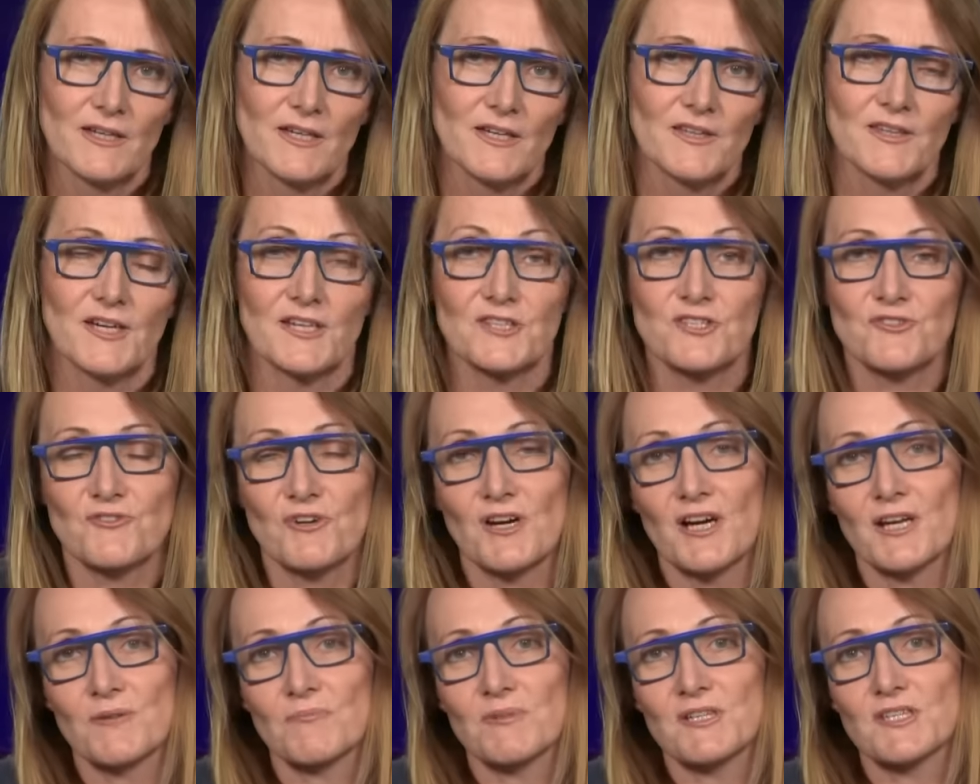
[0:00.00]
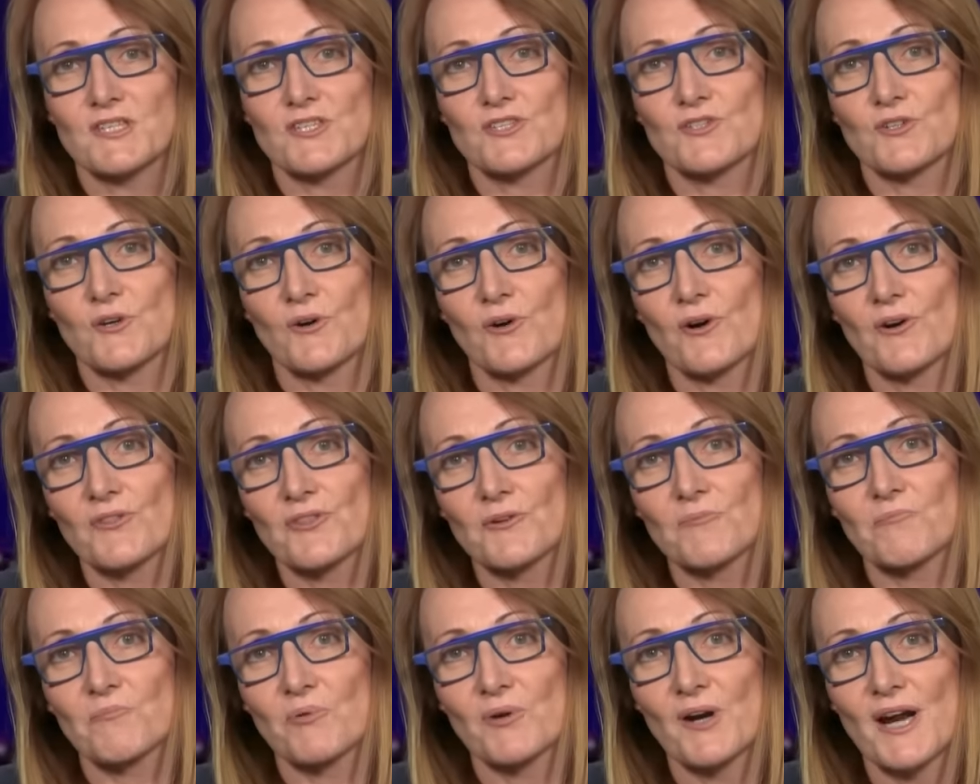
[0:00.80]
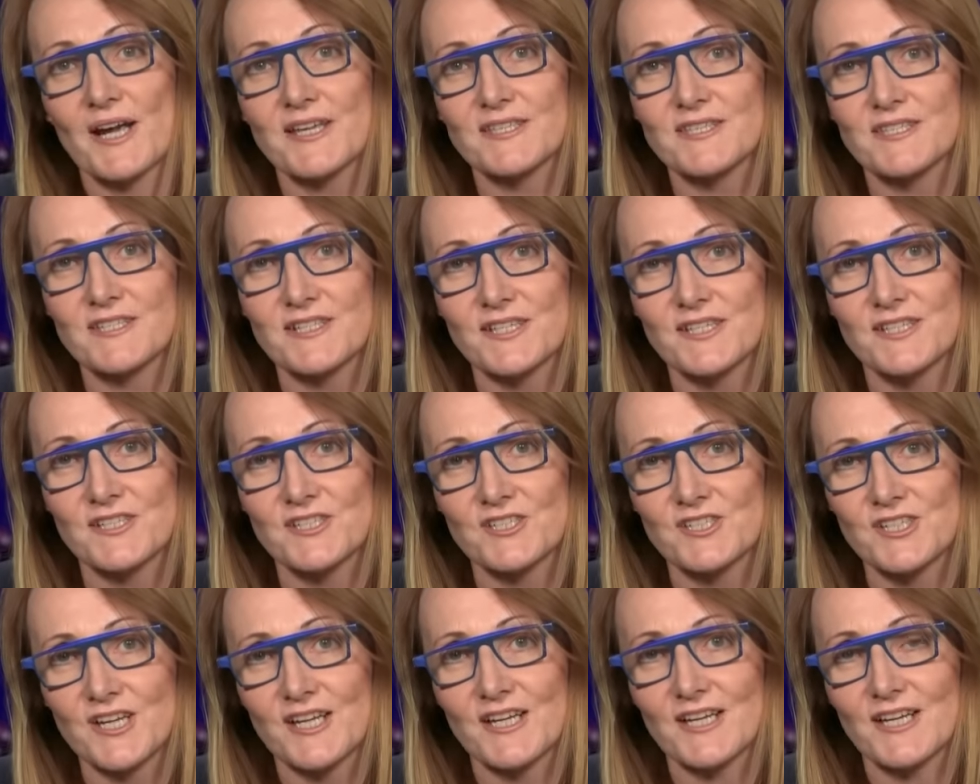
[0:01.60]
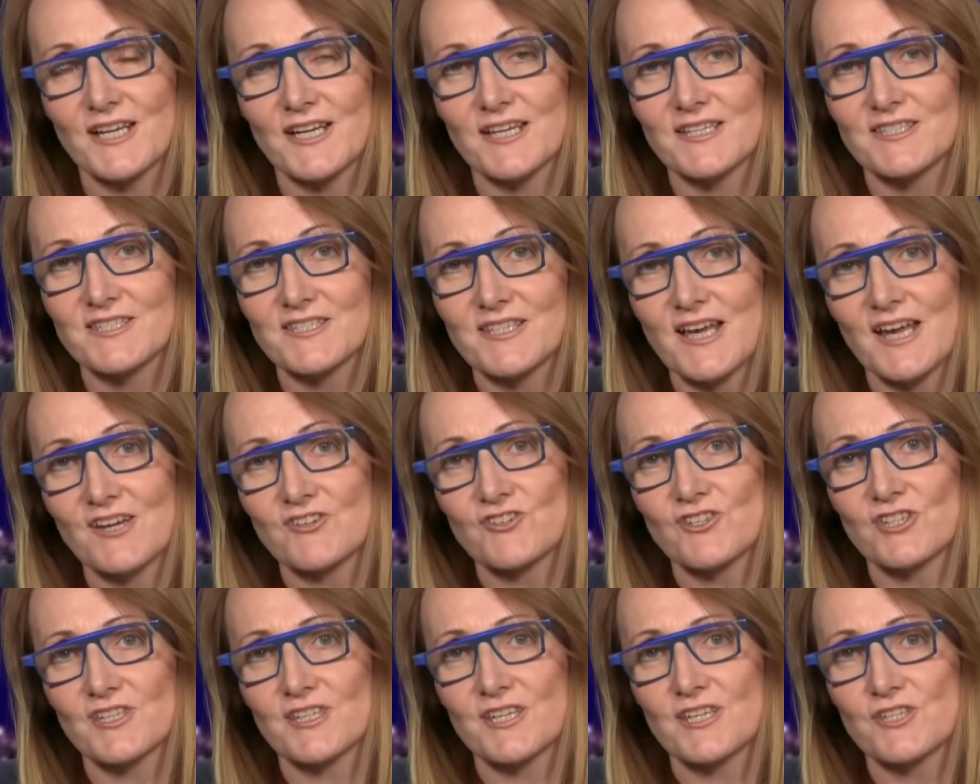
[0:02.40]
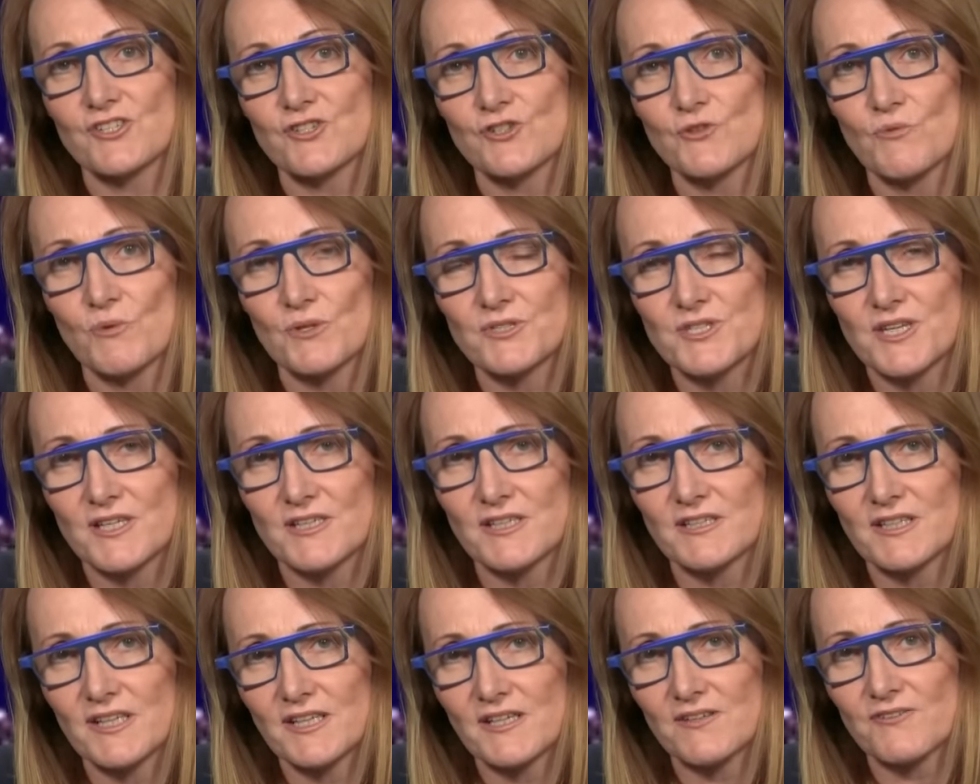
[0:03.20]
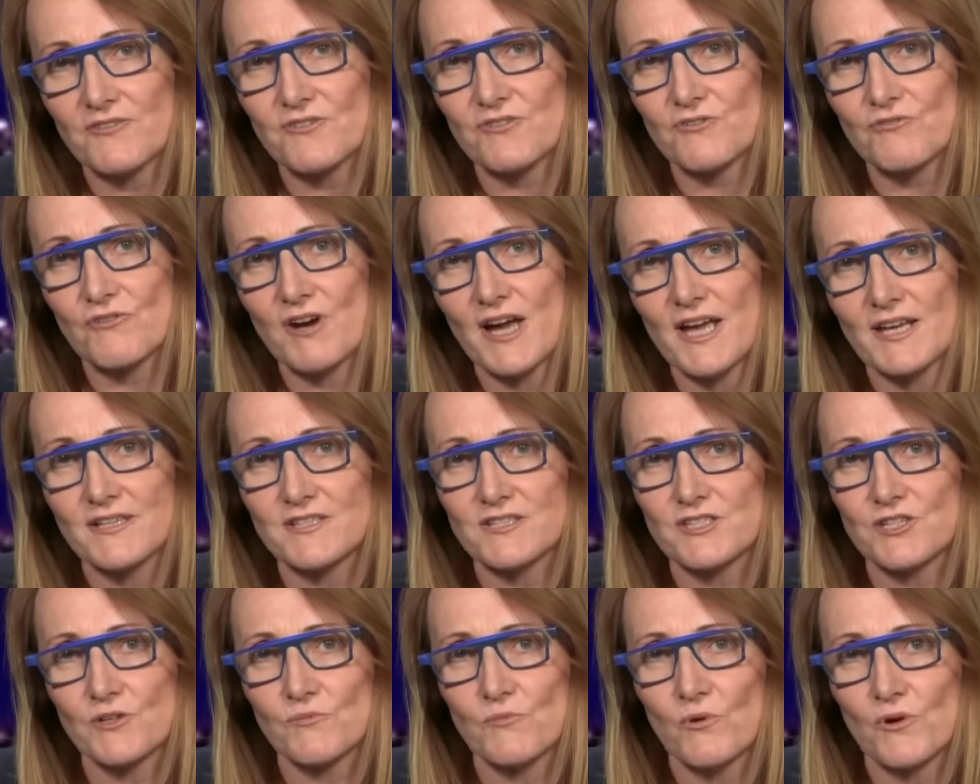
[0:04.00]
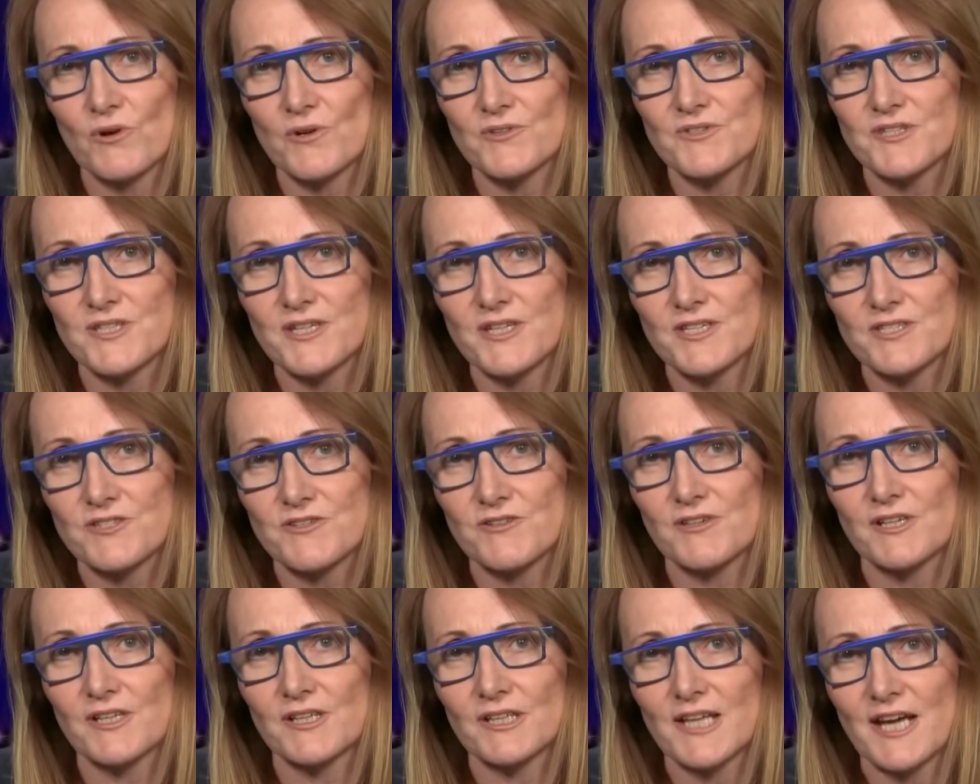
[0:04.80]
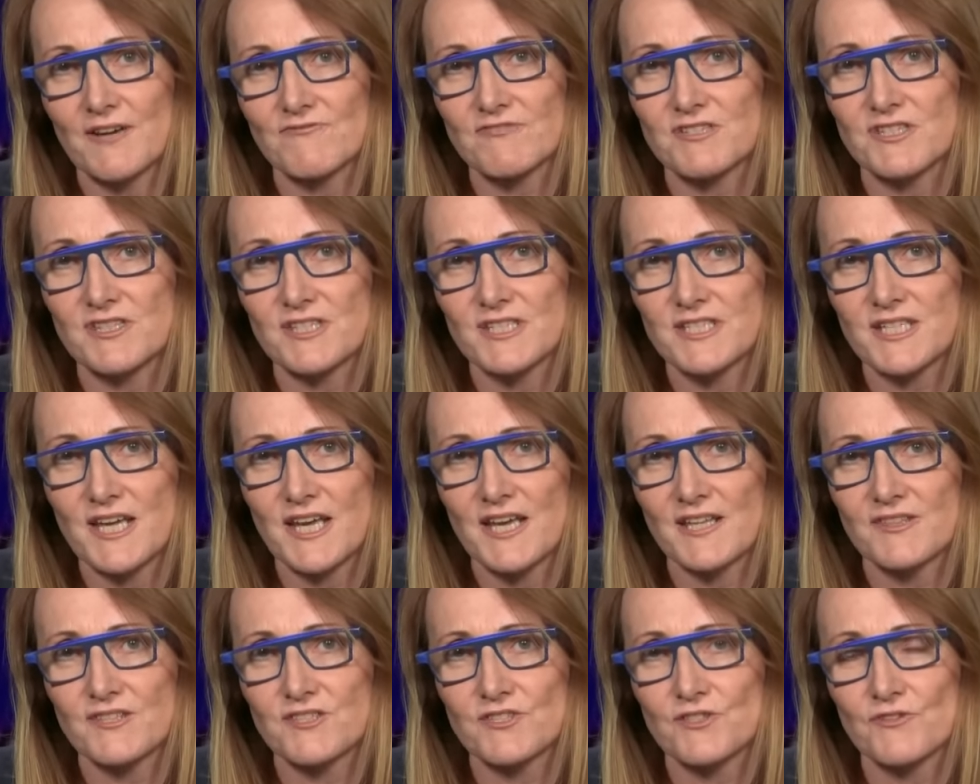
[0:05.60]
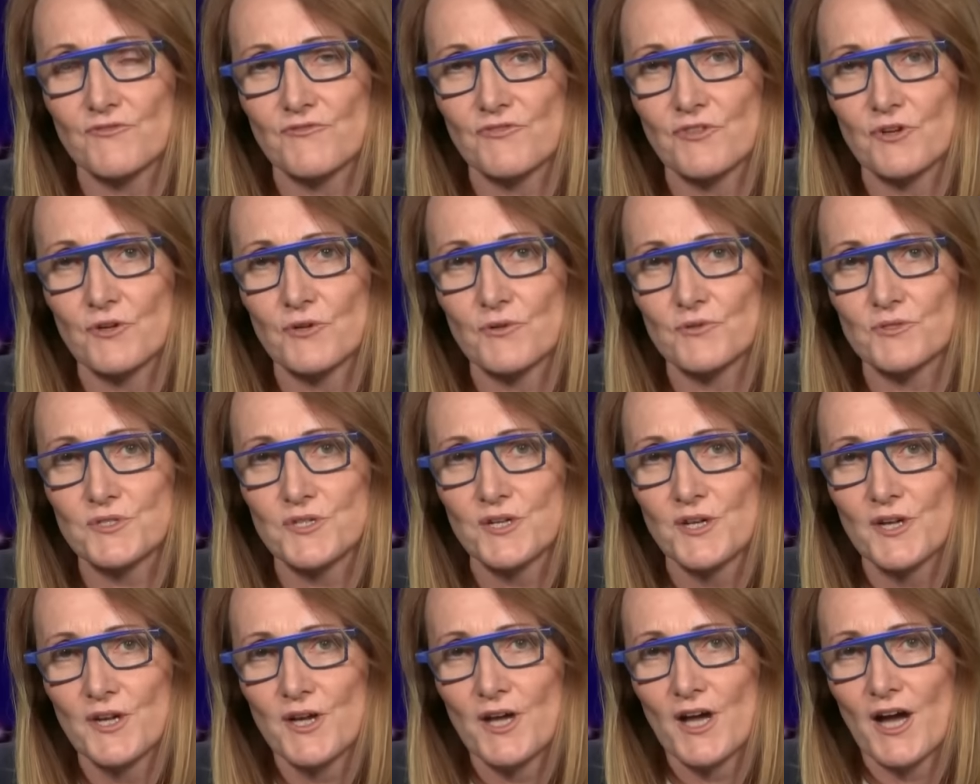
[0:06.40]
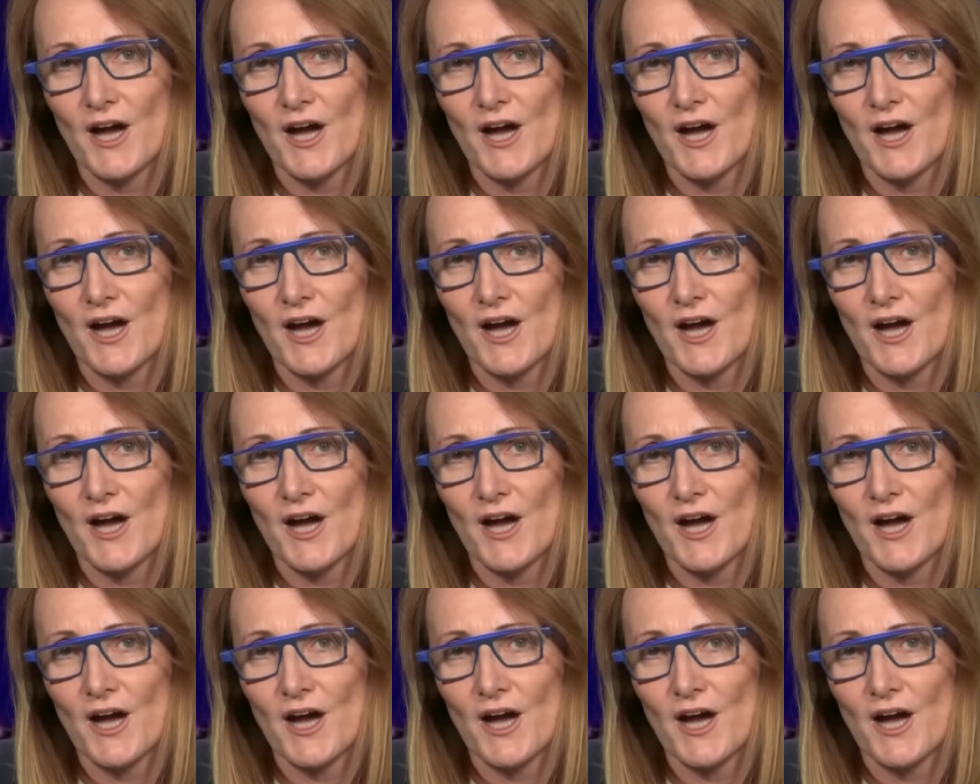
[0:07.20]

That's right. We saw the president essentially issue what sounded like a threat towards Israel after the deaths of those